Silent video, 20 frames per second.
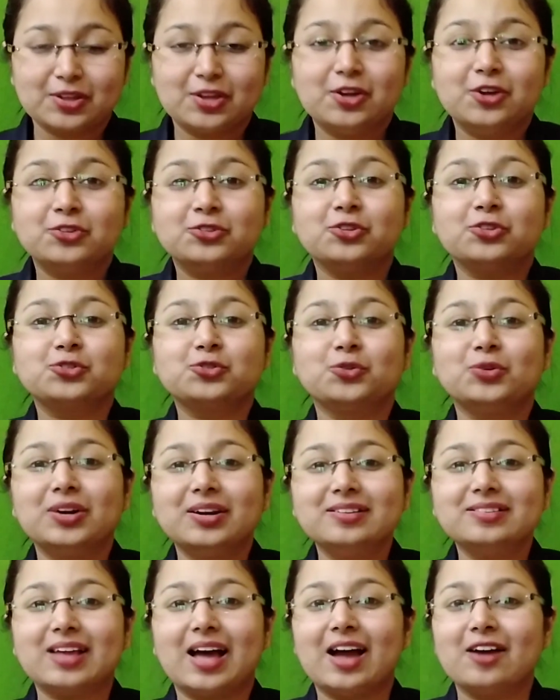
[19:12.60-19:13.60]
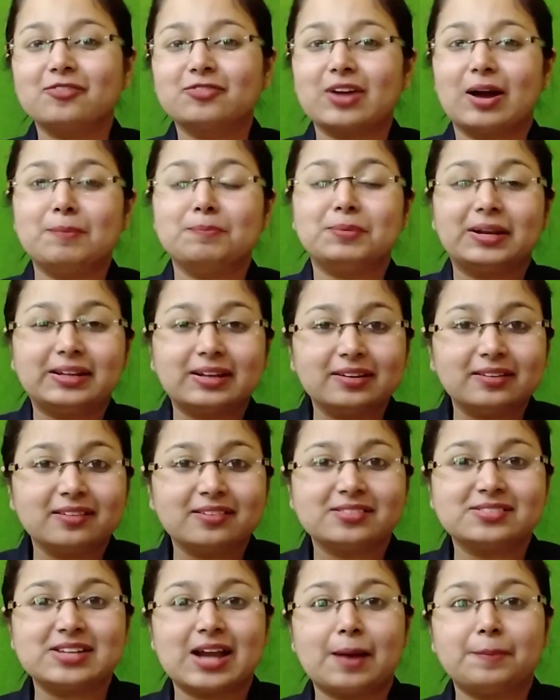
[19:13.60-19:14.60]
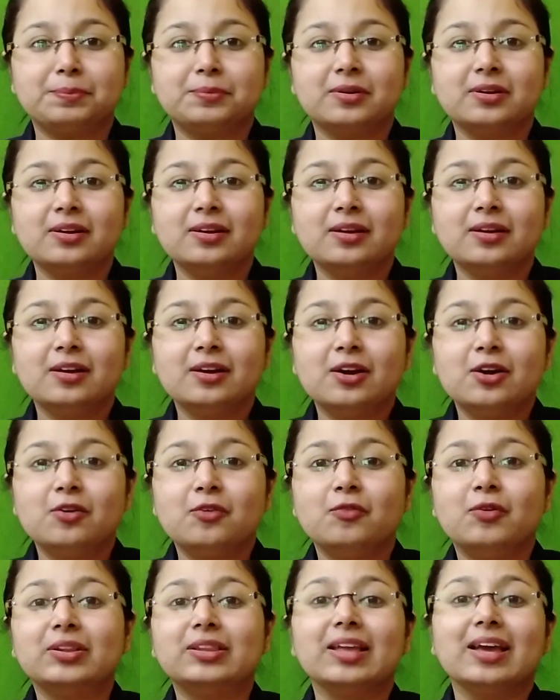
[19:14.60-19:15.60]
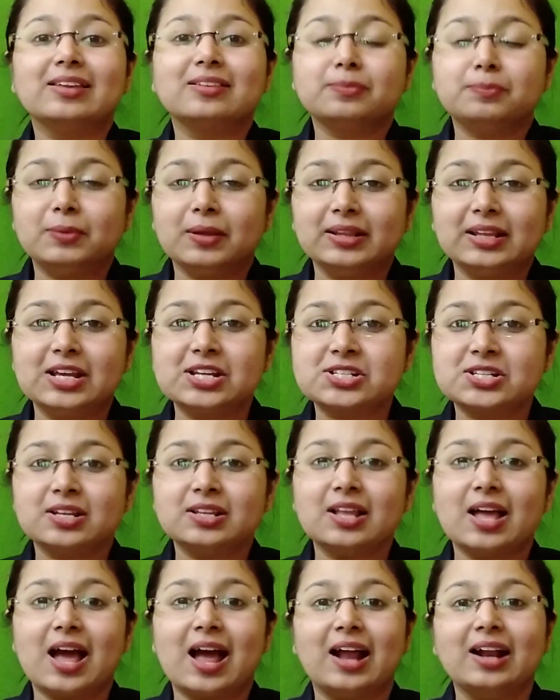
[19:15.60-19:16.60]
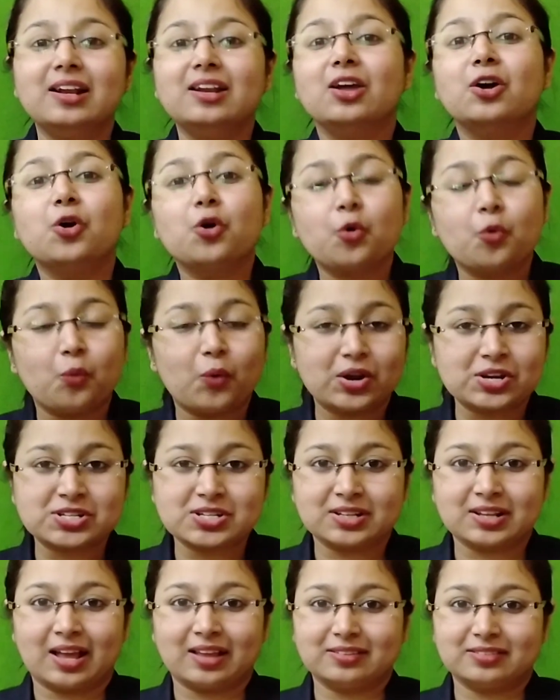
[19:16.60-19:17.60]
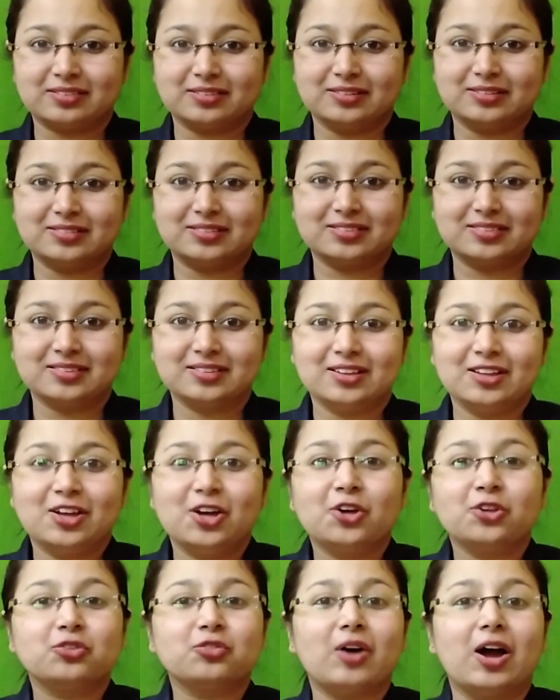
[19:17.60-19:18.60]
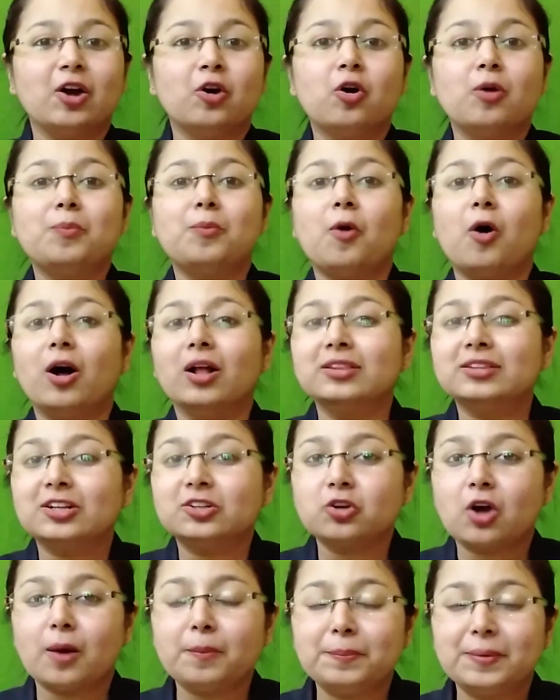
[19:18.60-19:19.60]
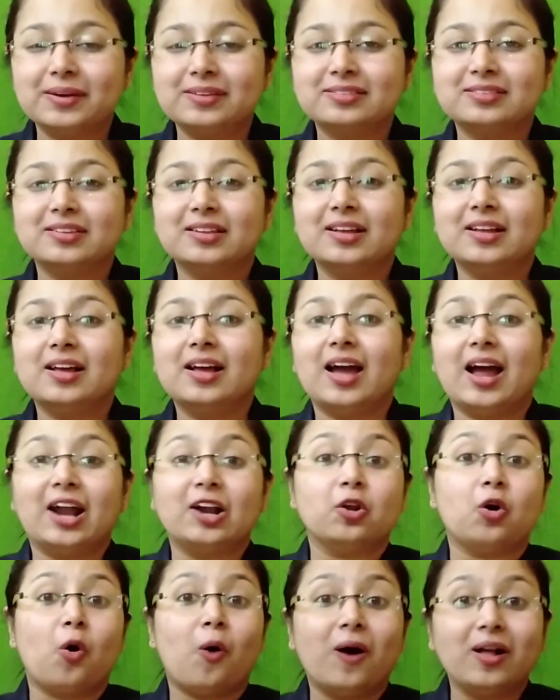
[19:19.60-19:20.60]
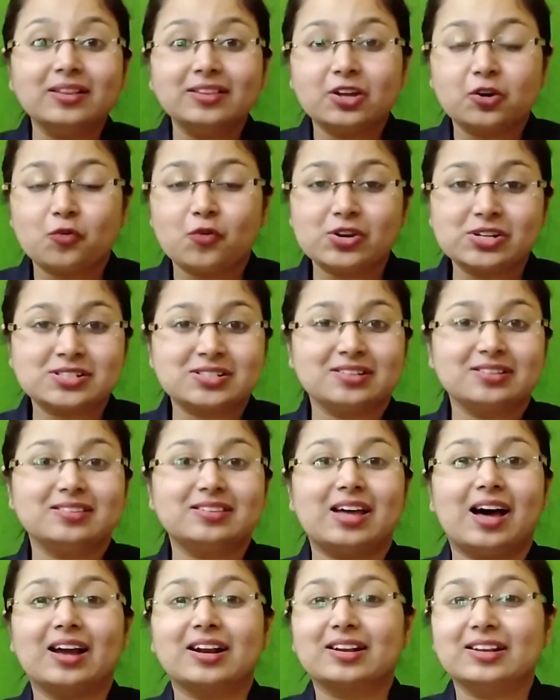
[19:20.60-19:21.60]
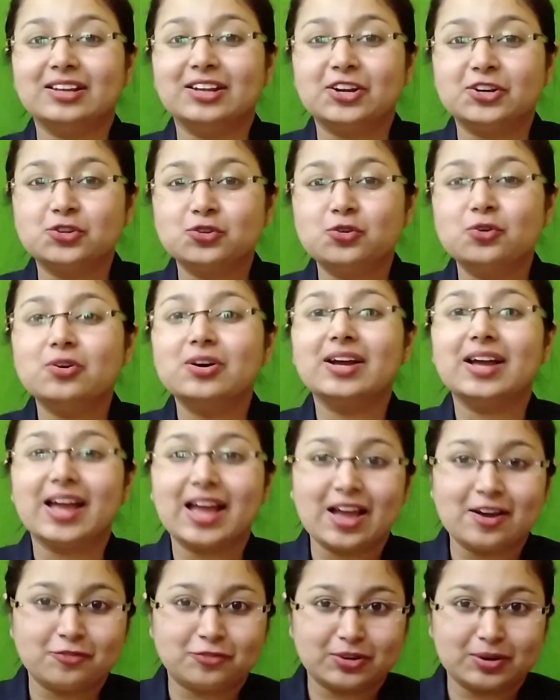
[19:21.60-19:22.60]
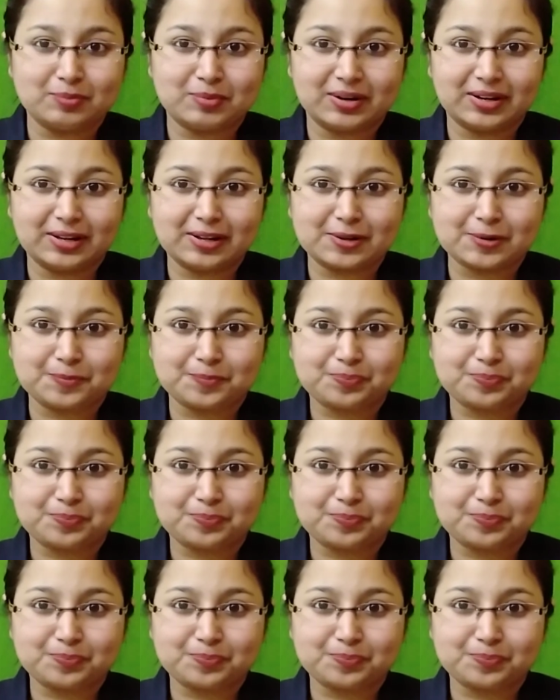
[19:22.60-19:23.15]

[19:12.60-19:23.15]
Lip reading: So students, I have completed this chapter with explanation and question answers. So I hope all the topics and all the questions are clear to everybody.